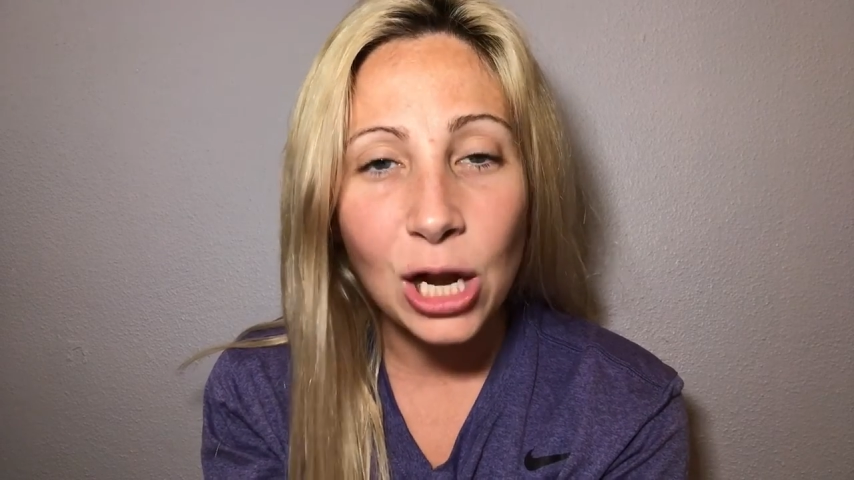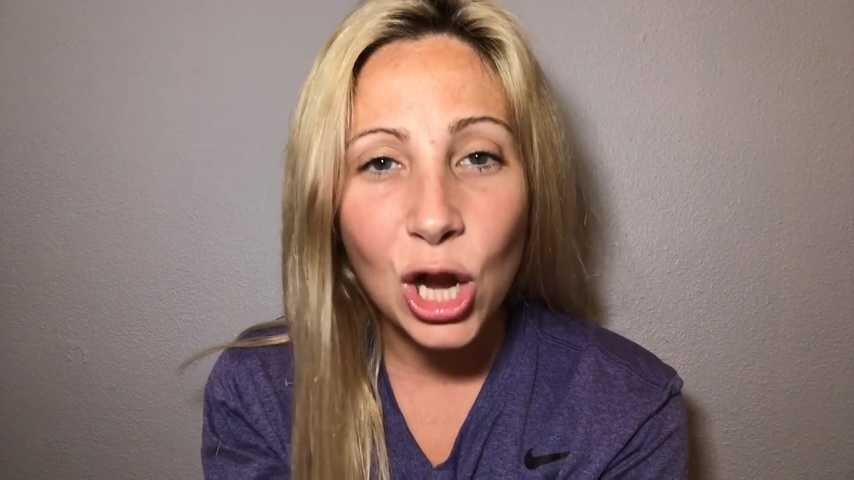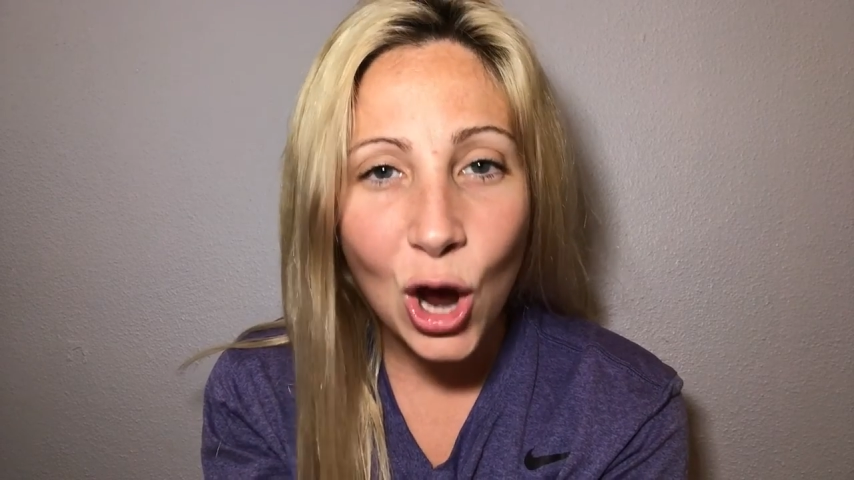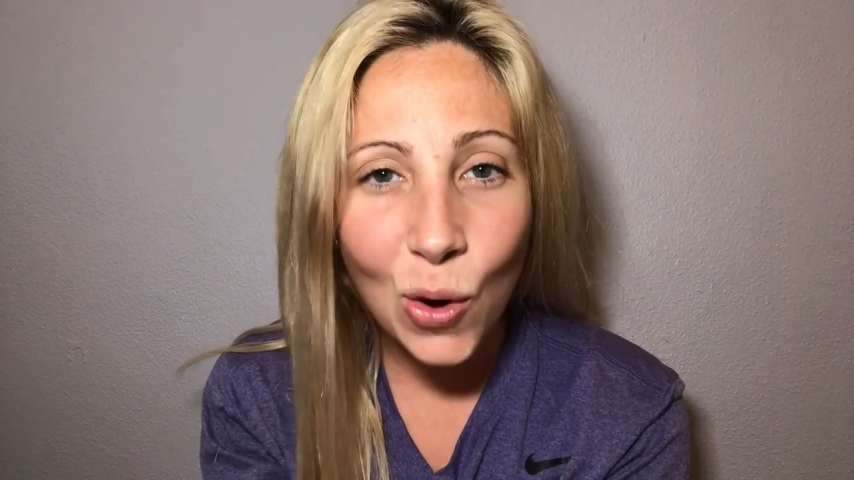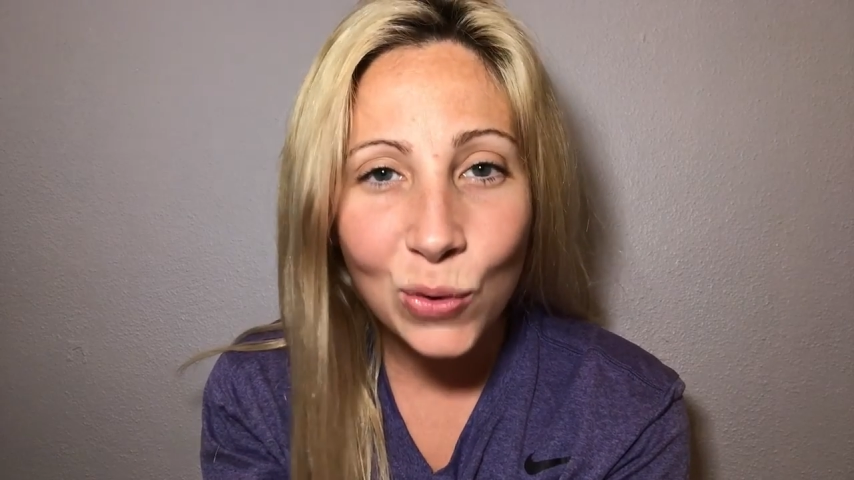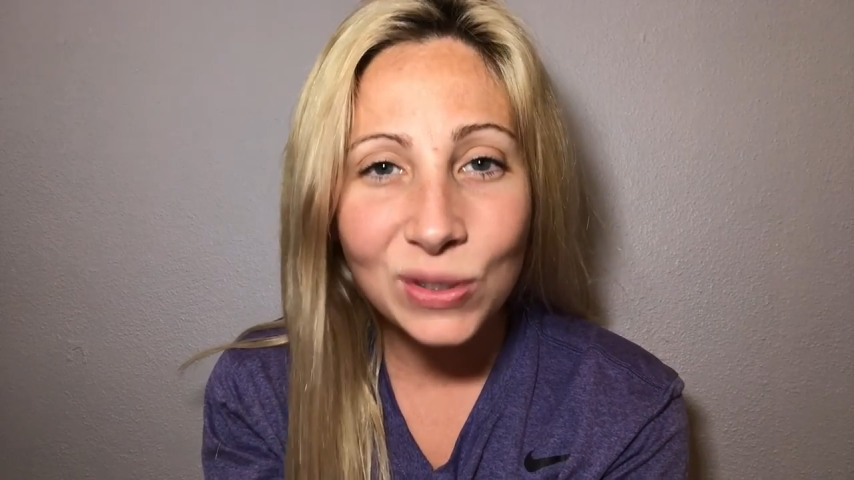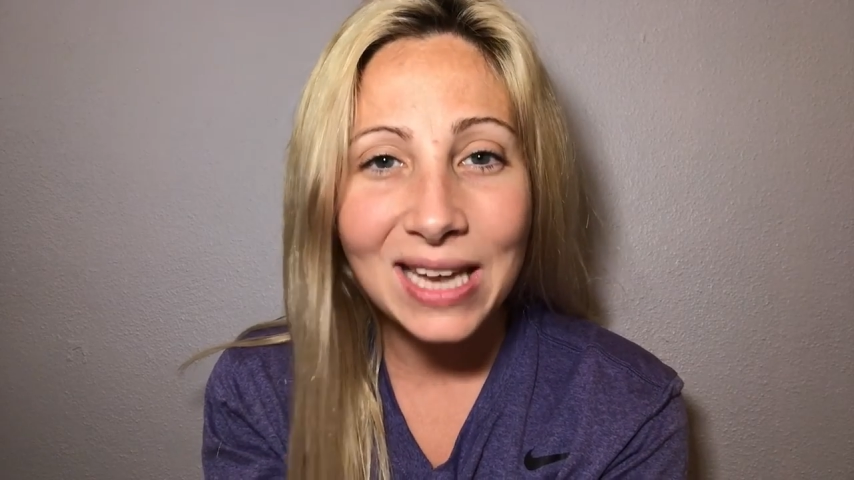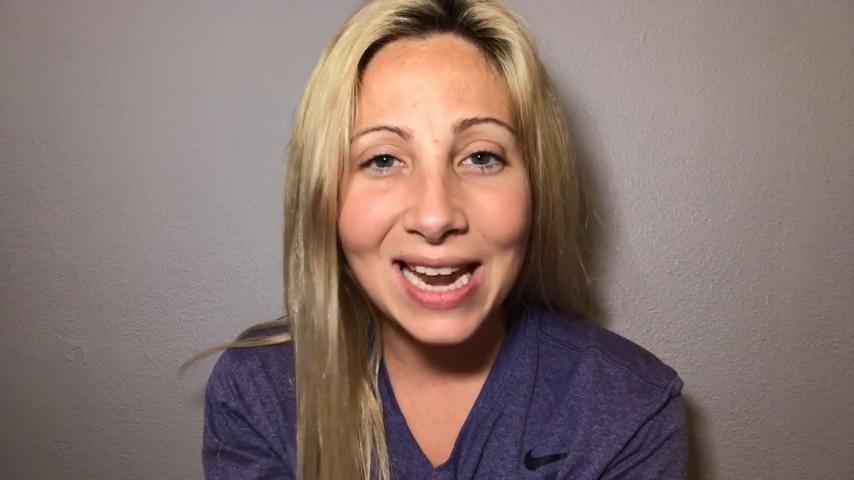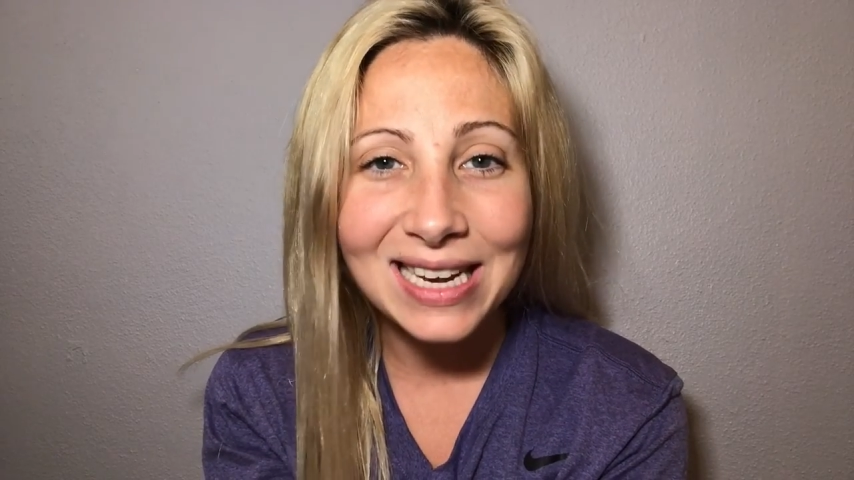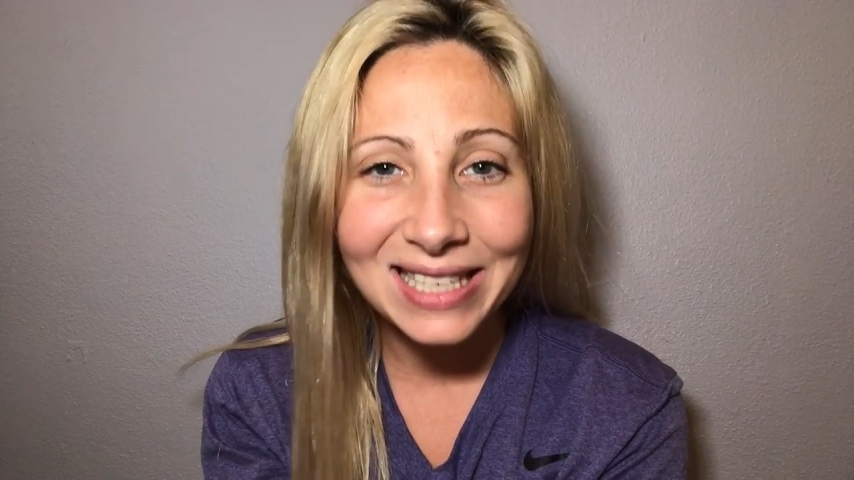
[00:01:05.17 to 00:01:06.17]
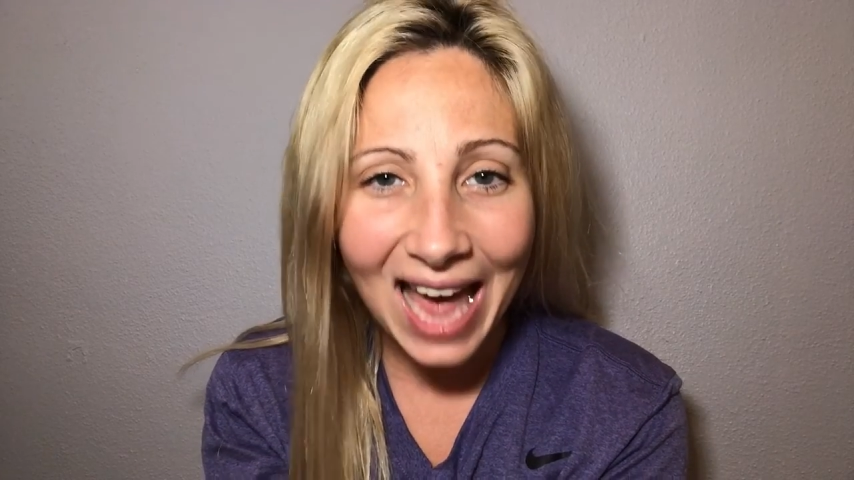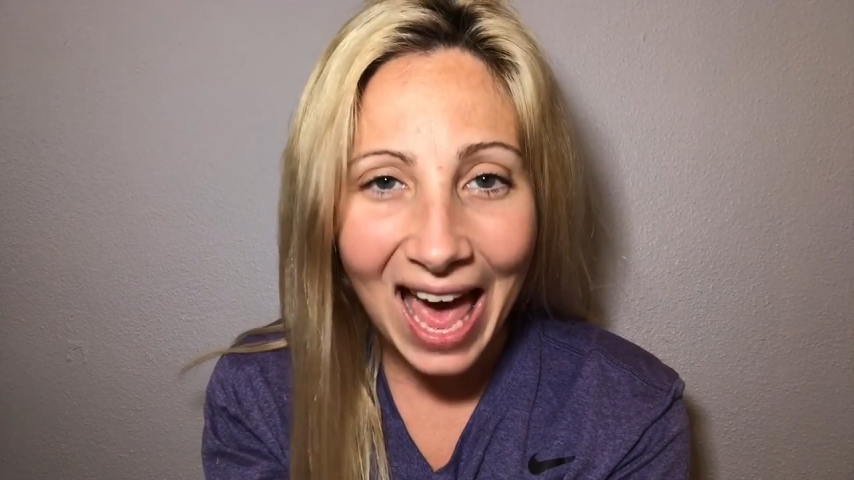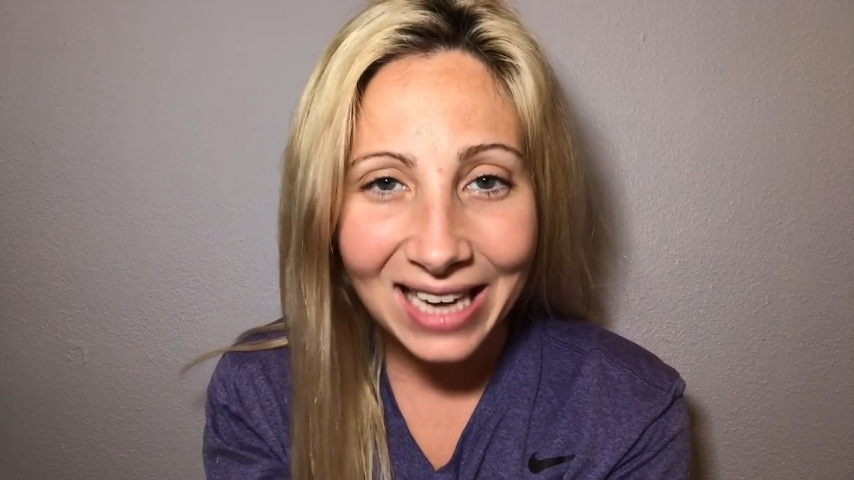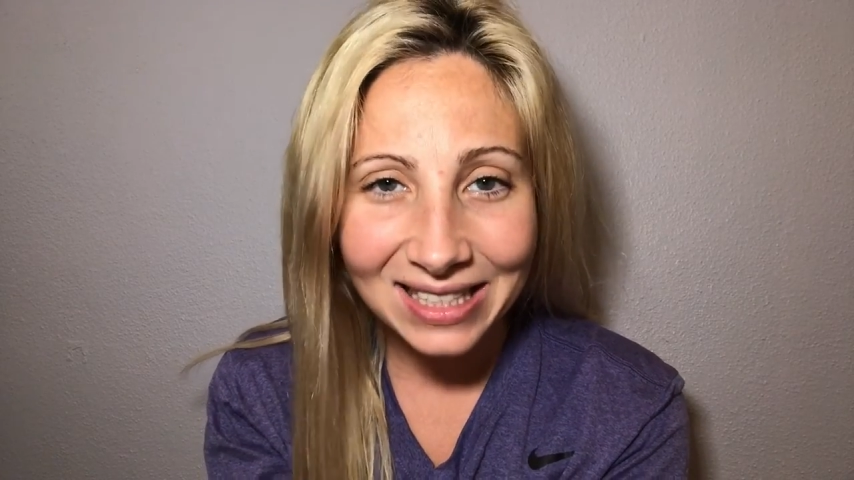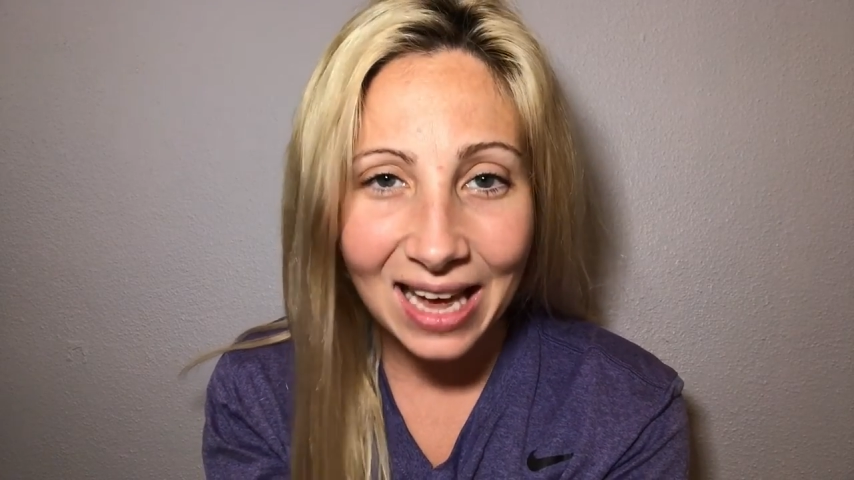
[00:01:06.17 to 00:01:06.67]
knows and
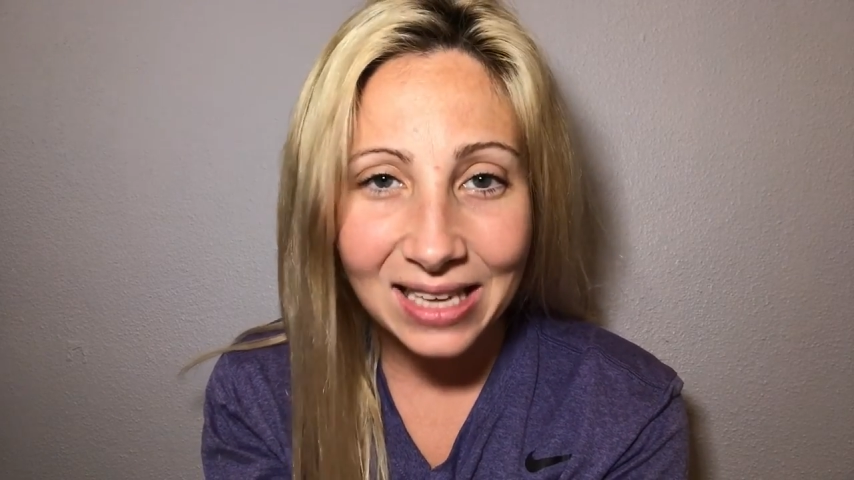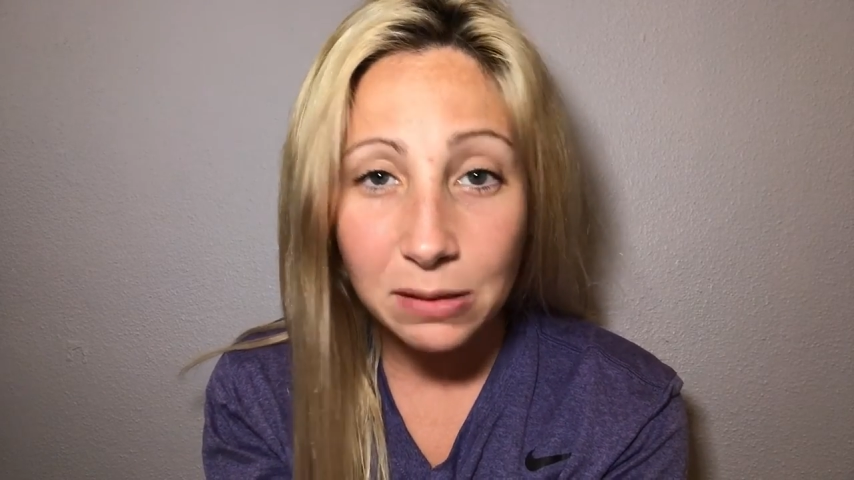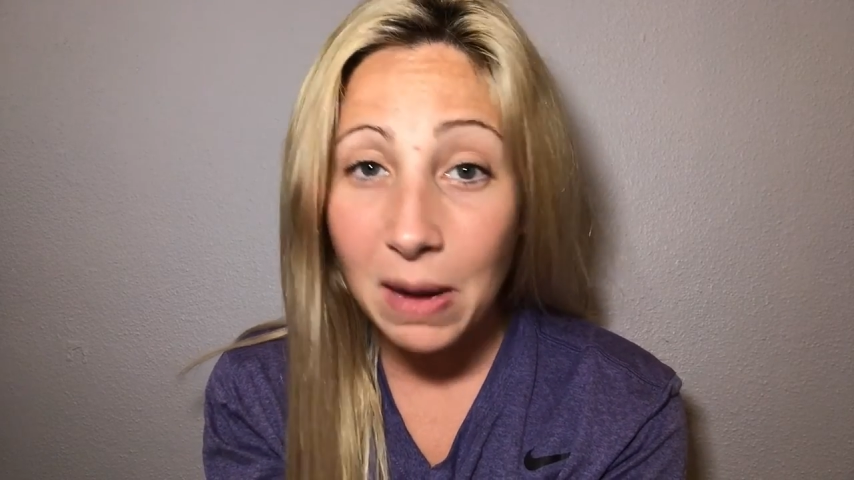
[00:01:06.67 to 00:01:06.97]
attacks us.